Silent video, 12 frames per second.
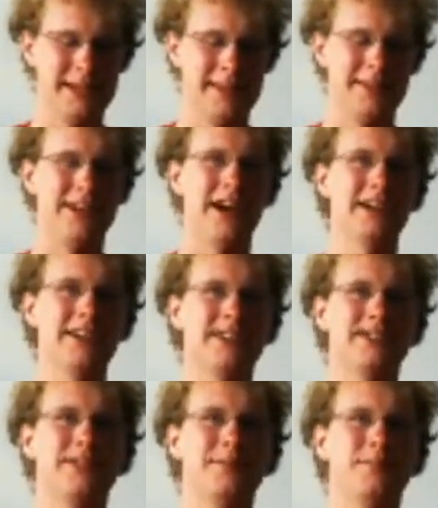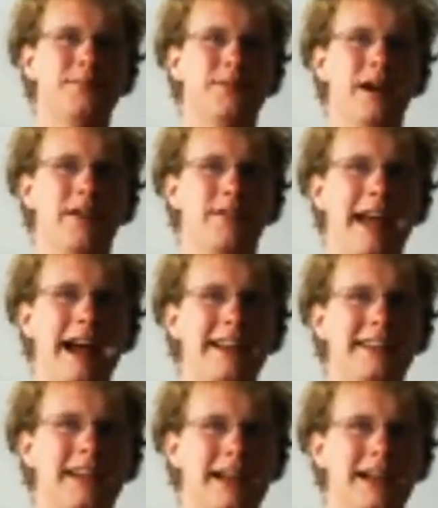and the doctors aren't that
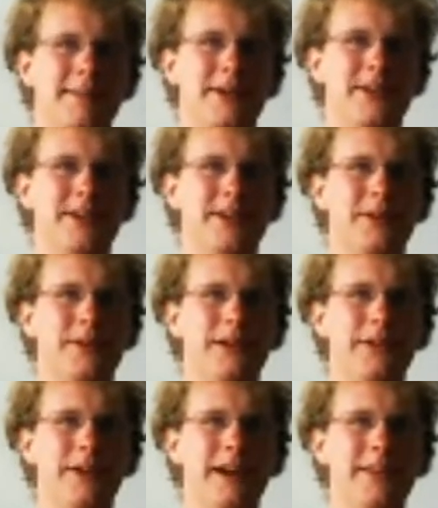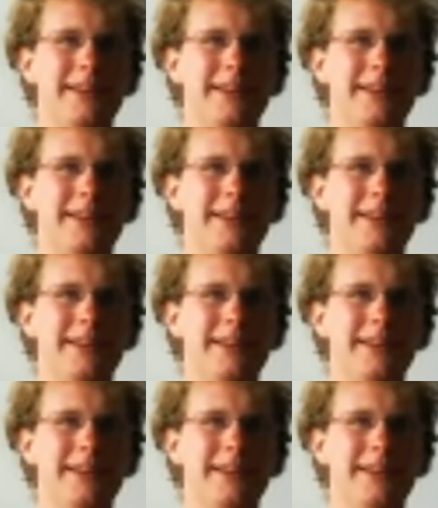excited about the computers, right?